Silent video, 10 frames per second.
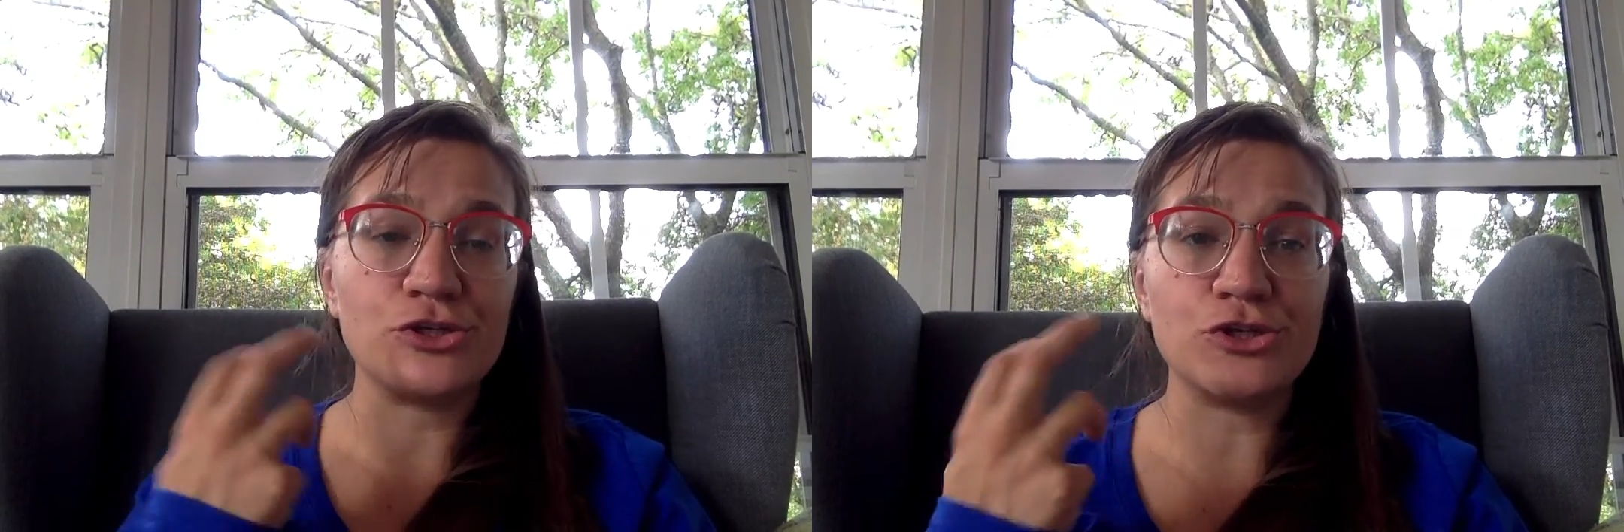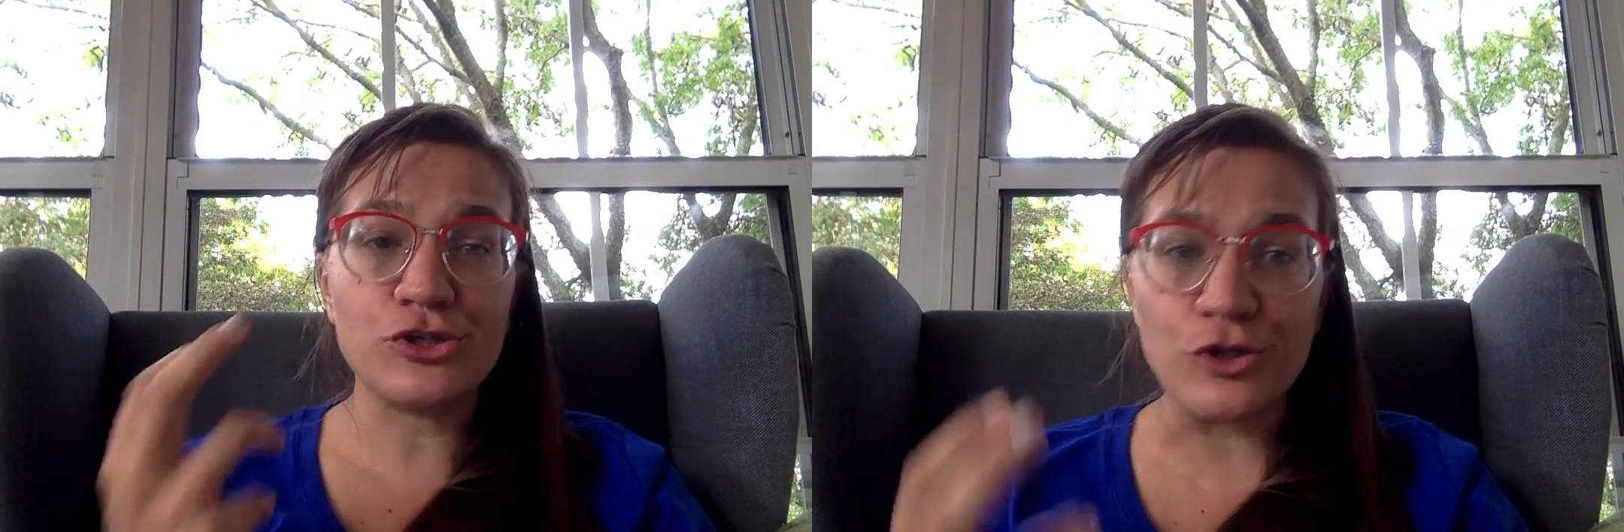
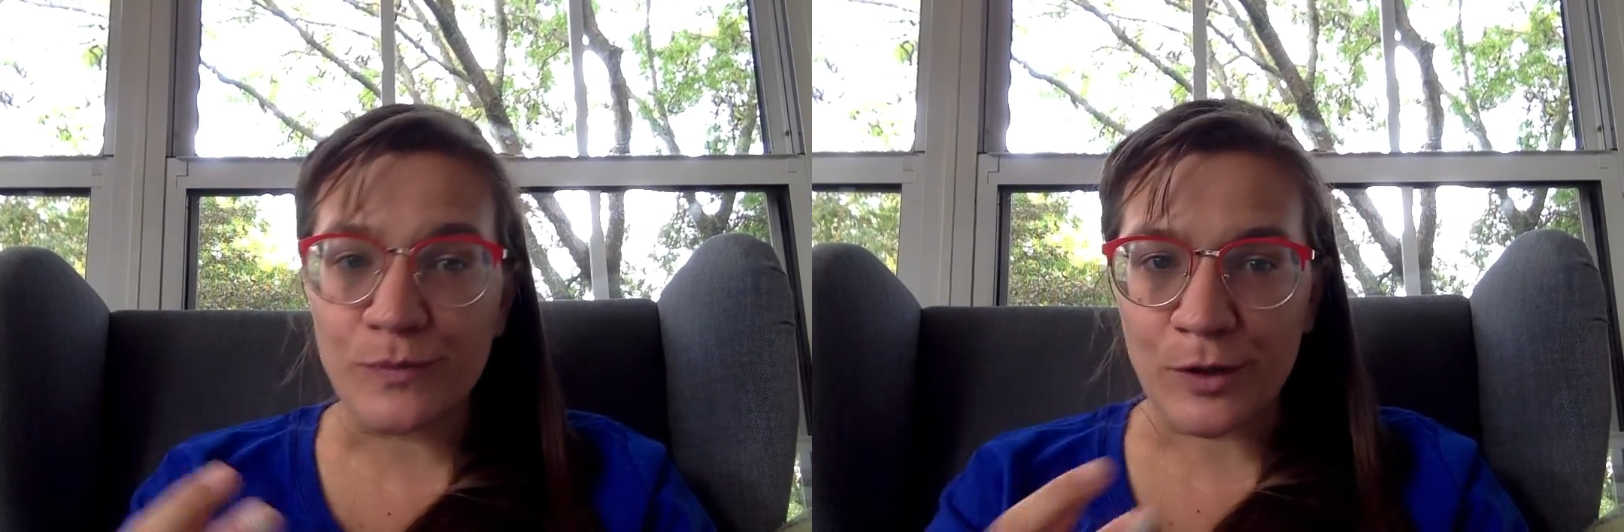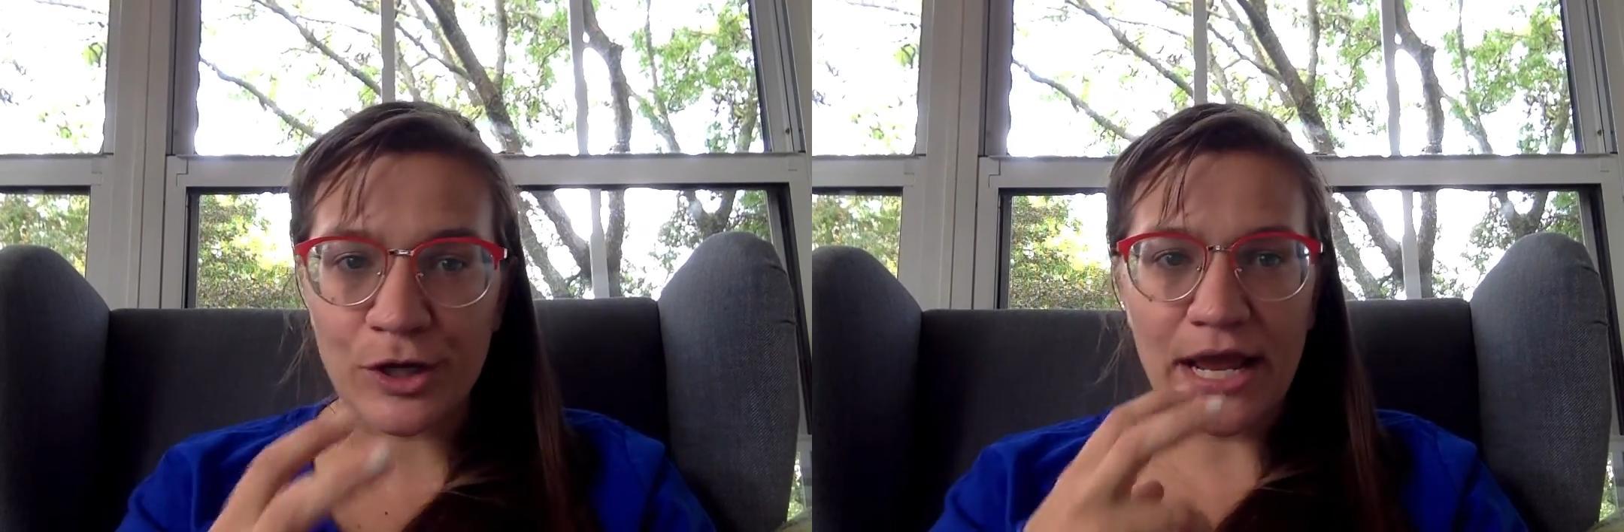
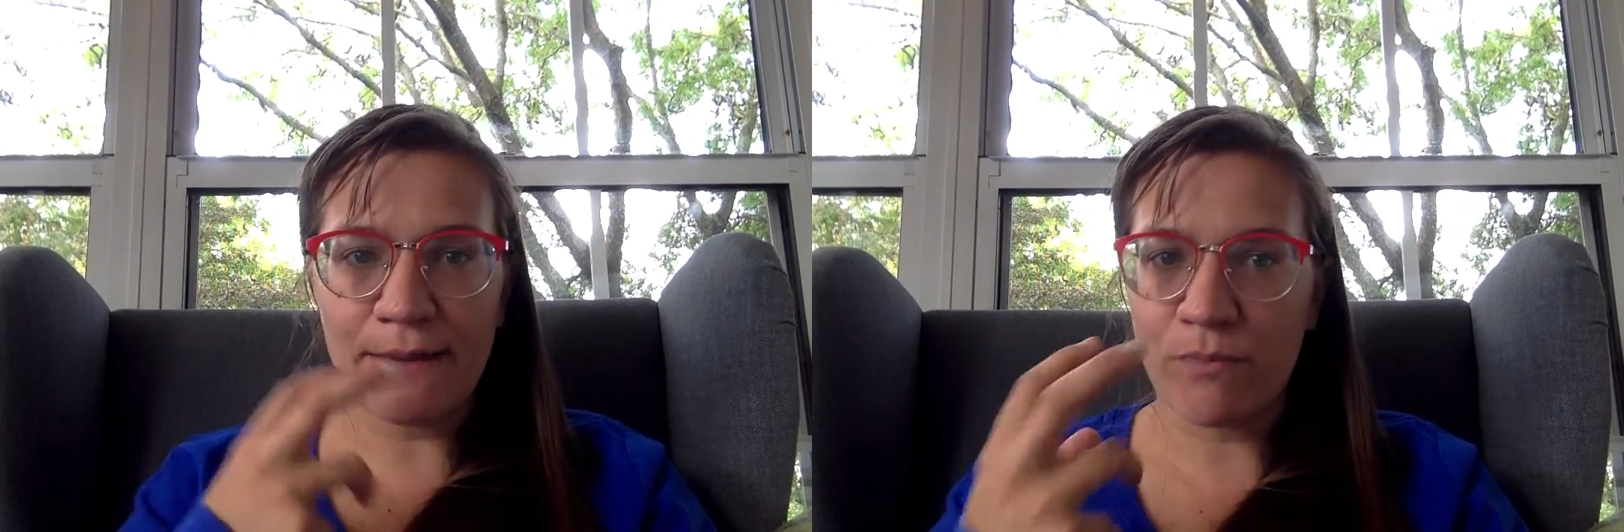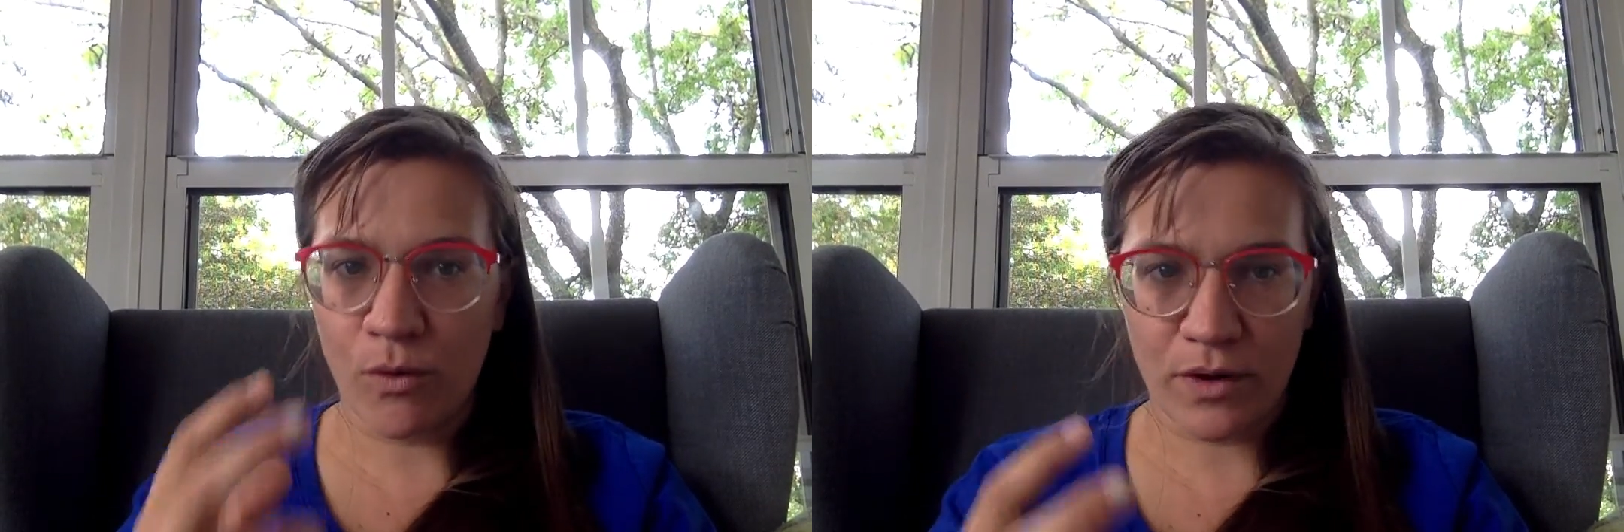super
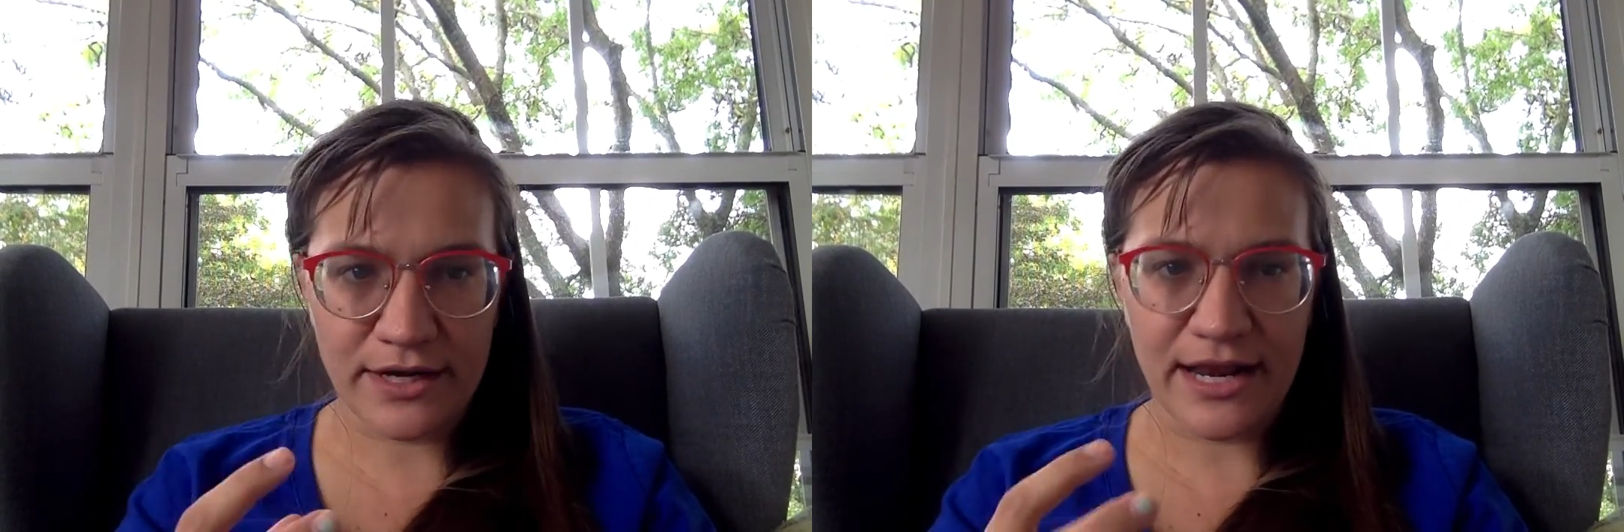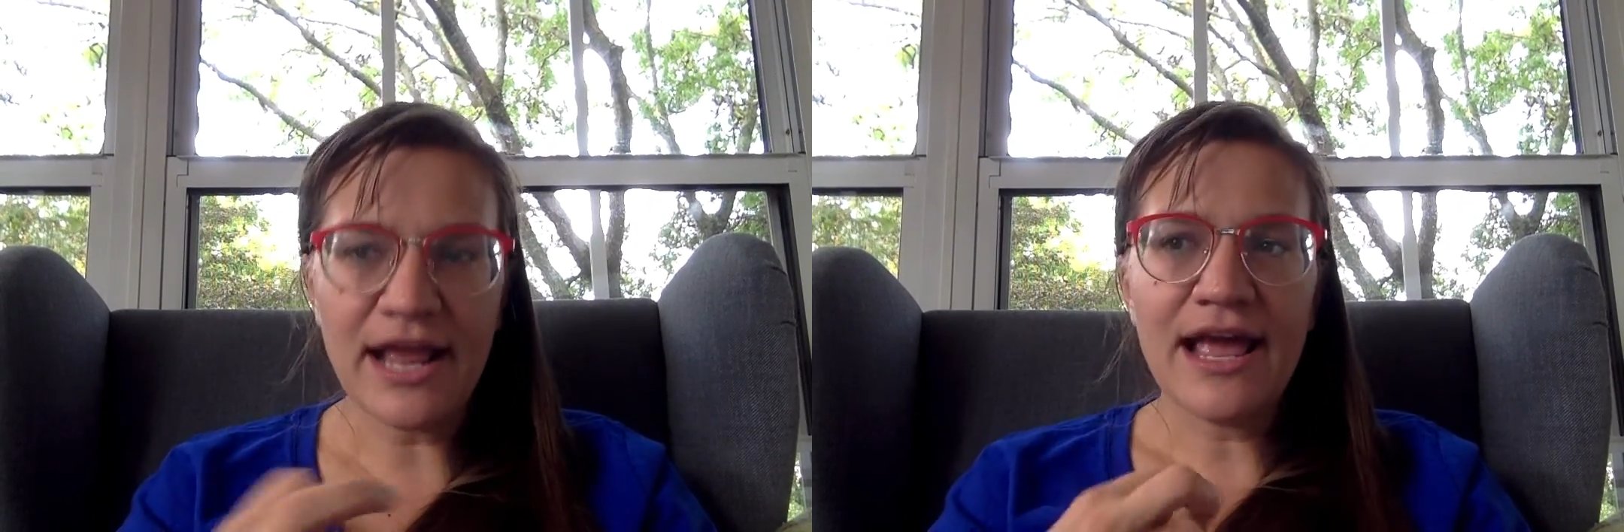
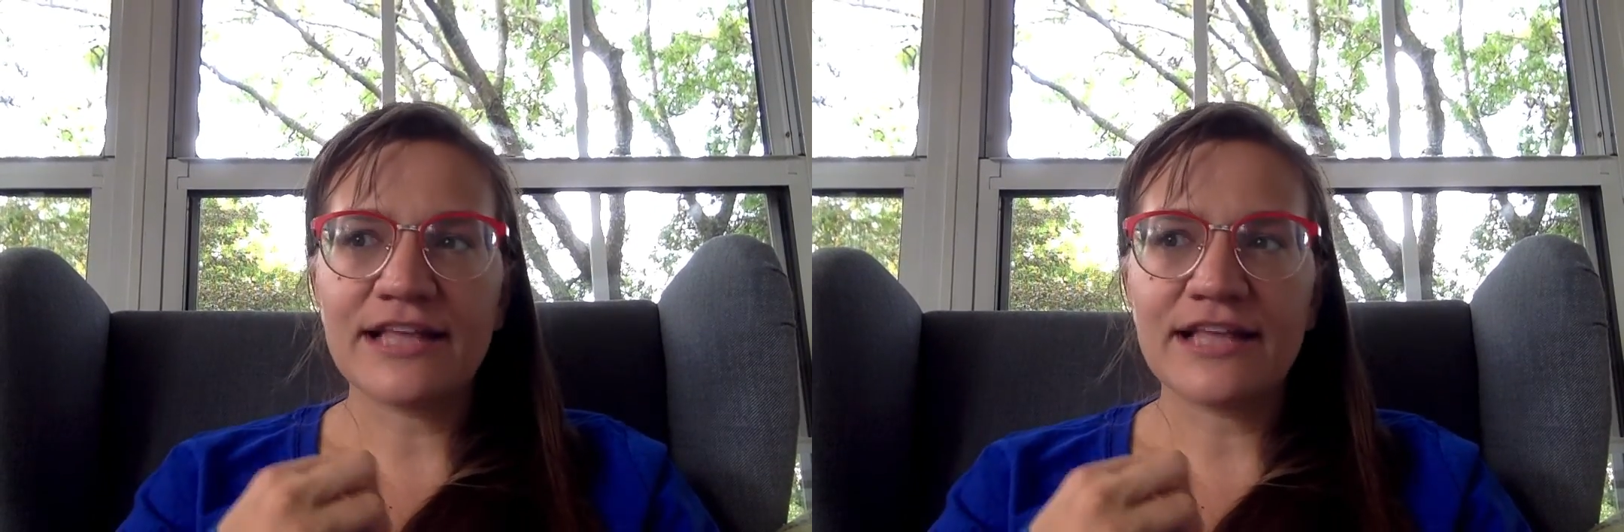important.